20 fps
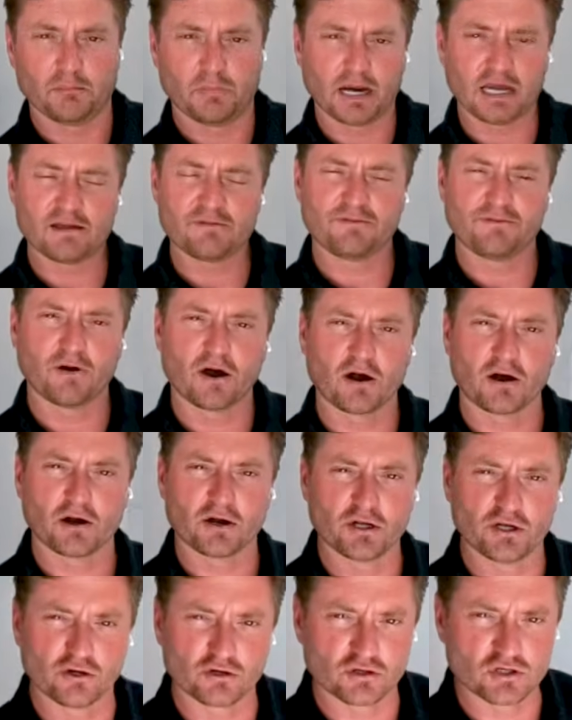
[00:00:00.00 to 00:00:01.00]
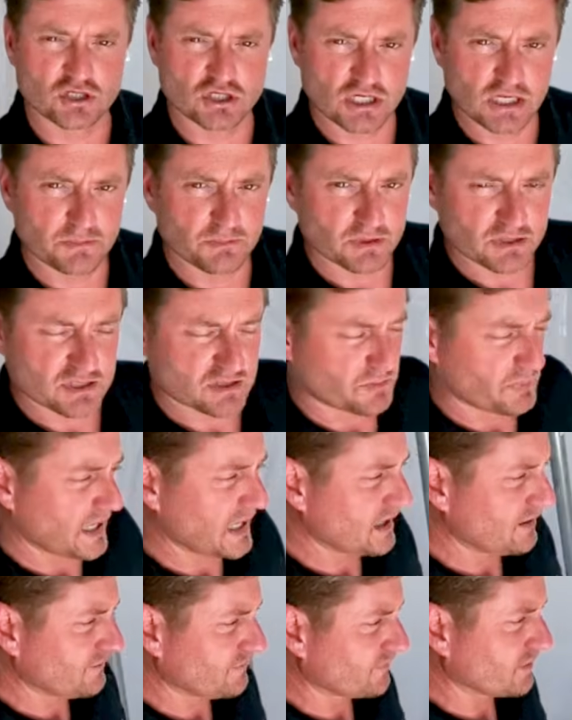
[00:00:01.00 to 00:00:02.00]
By far, your cheapest
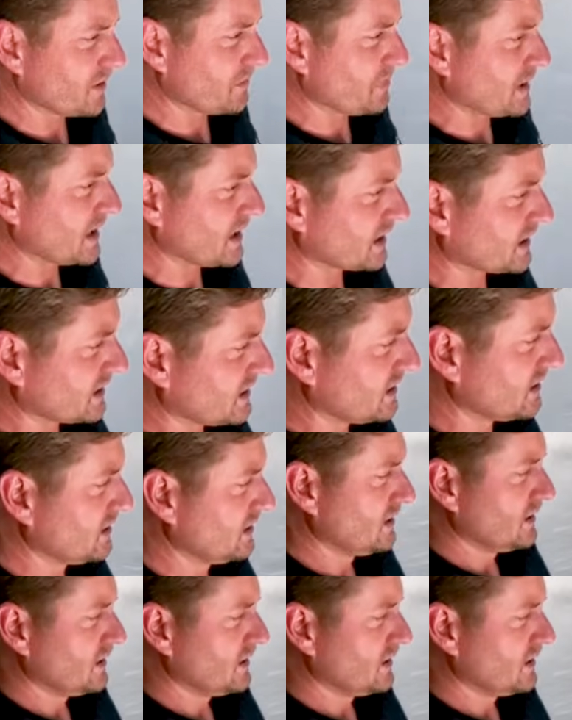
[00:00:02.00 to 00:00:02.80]
bang for the buck